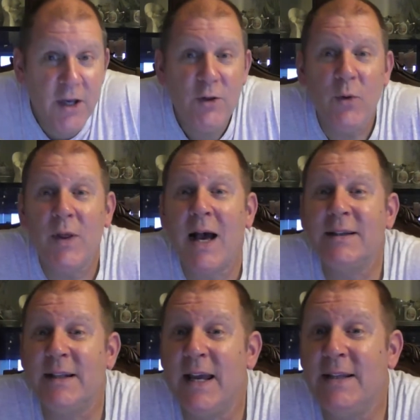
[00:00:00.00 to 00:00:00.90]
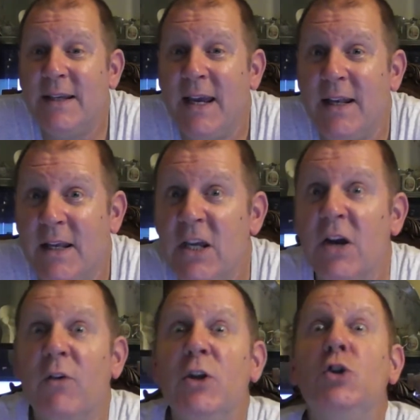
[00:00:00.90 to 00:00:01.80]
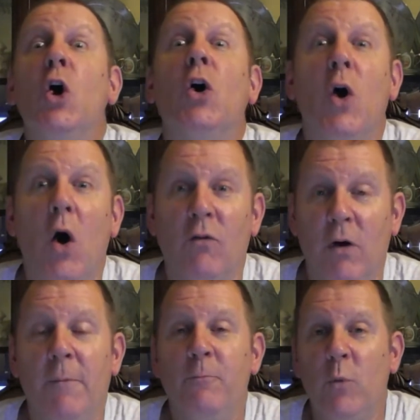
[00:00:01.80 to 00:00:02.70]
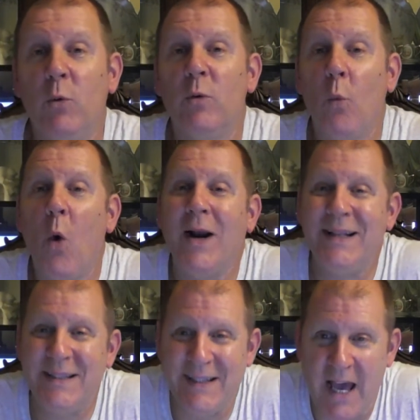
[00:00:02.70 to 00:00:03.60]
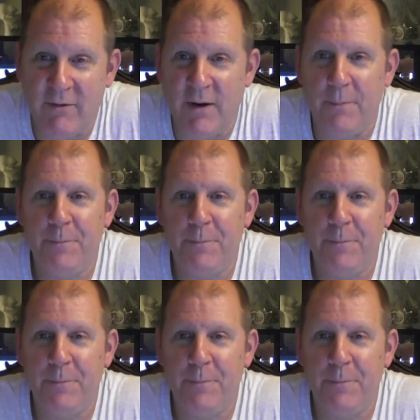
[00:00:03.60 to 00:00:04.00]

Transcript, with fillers: 2018, the year he took over, we were one and seven.